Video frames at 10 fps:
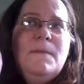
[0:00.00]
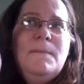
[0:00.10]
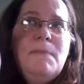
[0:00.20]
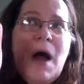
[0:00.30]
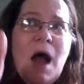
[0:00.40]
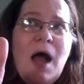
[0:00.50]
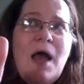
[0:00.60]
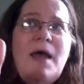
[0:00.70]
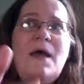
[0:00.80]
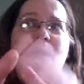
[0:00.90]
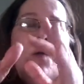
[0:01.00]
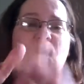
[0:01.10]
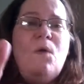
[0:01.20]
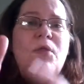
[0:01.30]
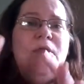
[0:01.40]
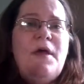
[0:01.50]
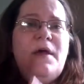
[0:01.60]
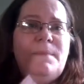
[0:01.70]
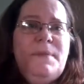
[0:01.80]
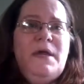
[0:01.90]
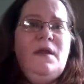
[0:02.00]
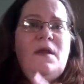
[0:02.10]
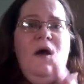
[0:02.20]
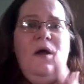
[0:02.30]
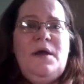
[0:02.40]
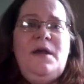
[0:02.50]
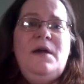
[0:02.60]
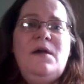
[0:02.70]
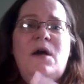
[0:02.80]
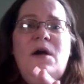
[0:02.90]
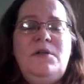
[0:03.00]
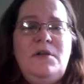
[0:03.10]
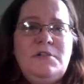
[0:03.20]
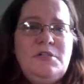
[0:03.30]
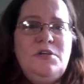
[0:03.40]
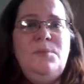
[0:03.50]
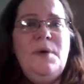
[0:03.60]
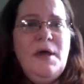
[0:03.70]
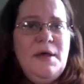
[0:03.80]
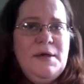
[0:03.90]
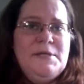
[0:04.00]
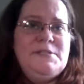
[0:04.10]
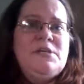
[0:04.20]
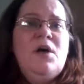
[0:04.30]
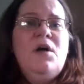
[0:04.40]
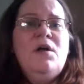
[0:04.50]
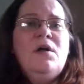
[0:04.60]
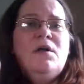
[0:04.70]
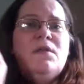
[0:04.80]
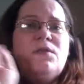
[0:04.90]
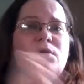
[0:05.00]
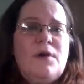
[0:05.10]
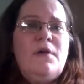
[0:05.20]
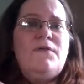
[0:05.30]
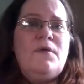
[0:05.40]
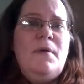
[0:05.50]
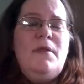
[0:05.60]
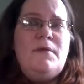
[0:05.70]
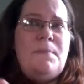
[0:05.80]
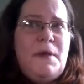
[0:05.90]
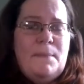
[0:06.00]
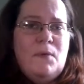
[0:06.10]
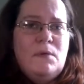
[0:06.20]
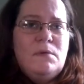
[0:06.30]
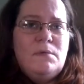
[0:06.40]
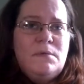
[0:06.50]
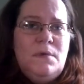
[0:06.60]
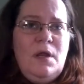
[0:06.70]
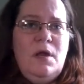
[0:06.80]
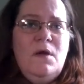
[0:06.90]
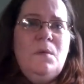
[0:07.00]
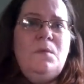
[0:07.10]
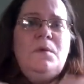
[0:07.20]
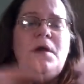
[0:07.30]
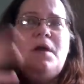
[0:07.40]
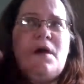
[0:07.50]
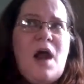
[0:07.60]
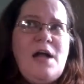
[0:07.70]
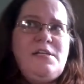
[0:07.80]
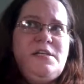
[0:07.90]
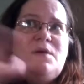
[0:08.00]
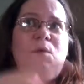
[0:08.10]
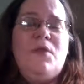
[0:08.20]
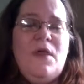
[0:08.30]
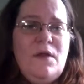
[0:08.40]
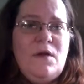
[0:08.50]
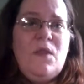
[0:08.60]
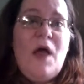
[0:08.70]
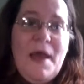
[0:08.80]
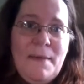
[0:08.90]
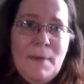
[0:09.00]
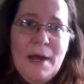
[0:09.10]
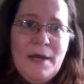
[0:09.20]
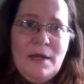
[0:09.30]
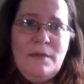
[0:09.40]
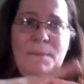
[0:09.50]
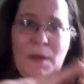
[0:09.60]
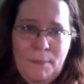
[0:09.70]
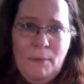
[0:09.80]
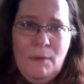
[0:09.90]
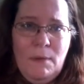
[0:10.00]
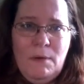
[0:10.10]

my whole thing being on here on YouTube is learning from other people, interacting with other like-minded people.